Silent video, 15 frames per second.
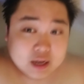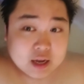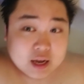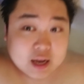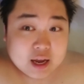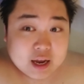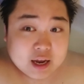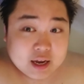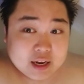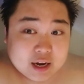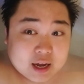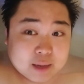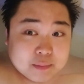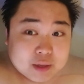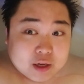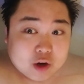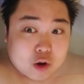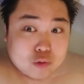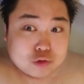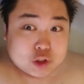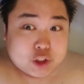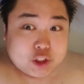And I'm like,
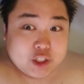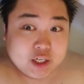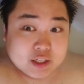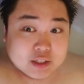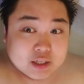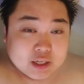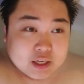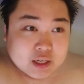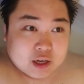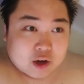oh shit!